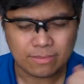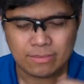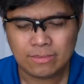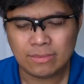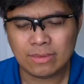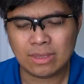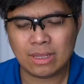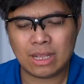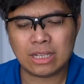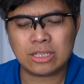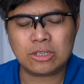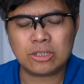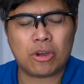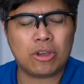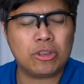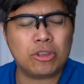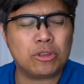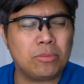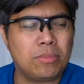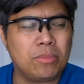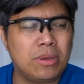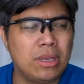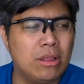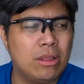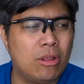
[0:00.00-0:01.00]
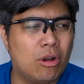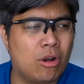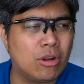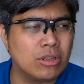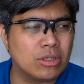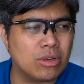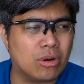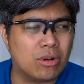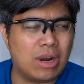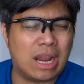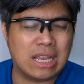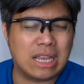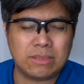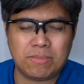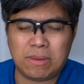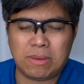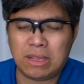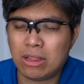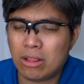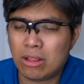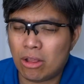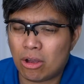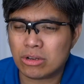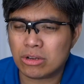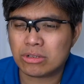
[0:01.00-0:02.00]
that's going to be launched or has
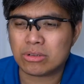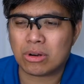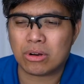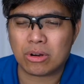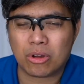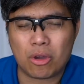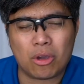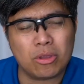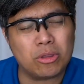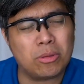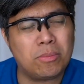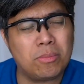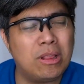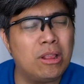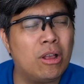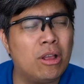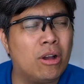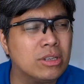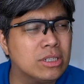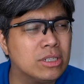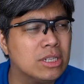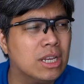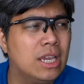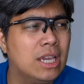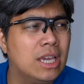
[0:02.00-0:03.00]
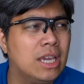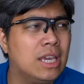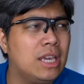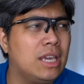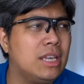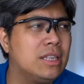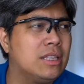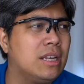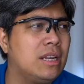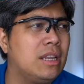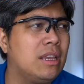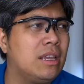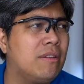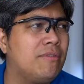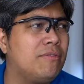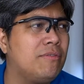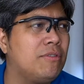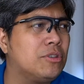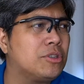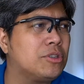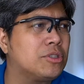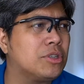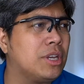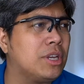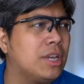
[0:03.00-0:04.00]
been launched or going to be launched in the near
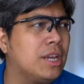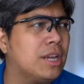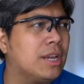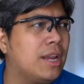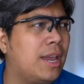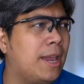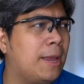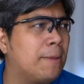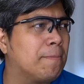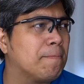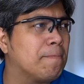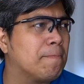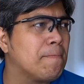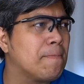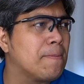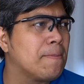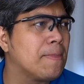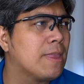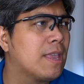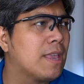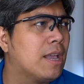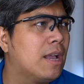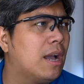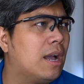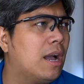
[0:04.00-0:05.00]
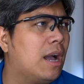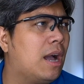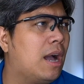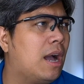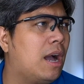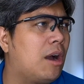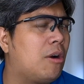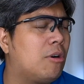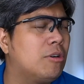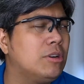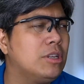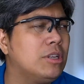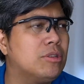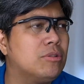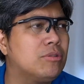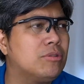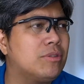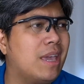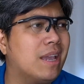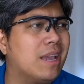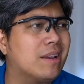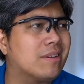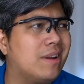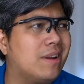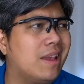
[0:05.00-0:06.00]
future here? And according to
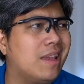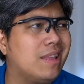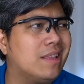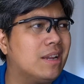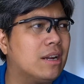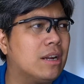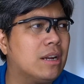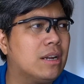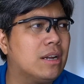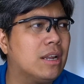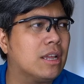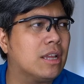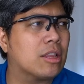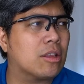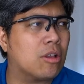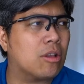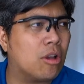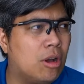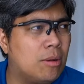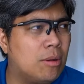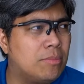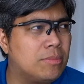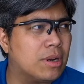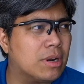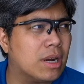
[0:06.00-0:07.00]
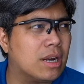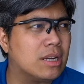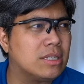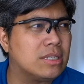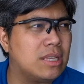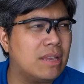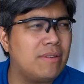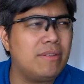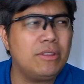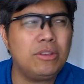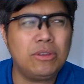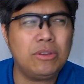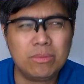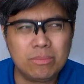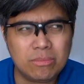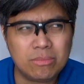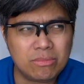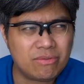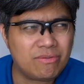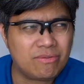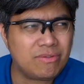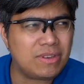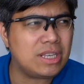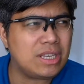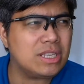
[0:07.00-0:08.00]
techradar.com, there are 7 new
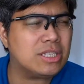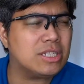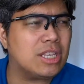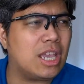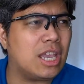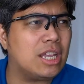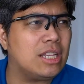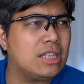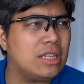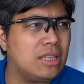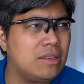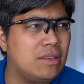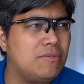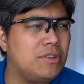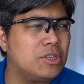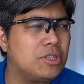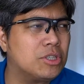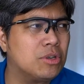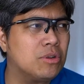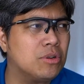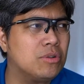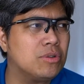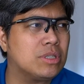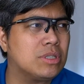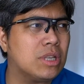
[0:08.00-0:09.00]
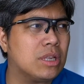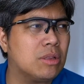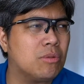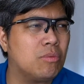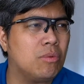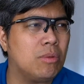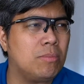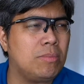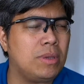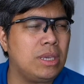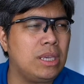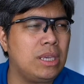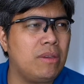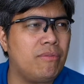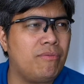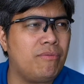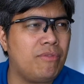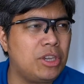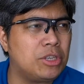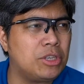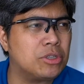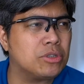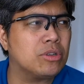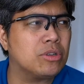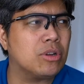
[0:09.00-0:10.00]
movies and TV shows that will be
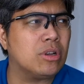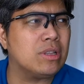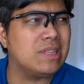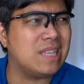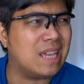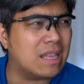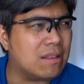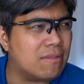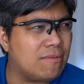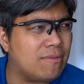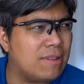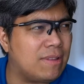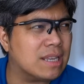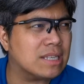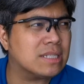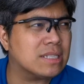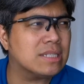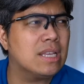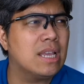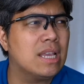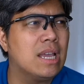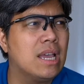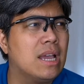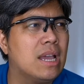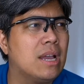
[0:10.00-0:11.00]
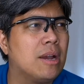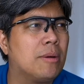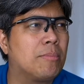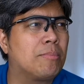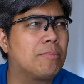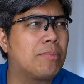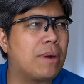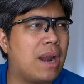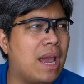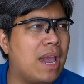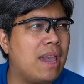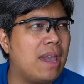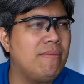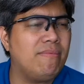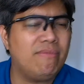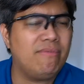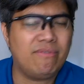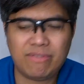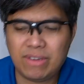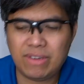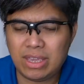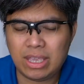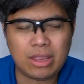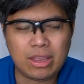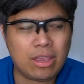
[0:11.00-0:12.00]
featured on Netflix, Prime
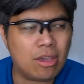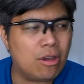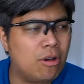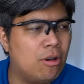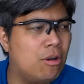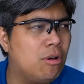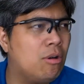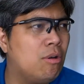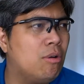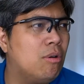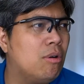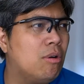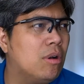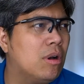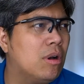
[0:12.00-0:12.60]
Video,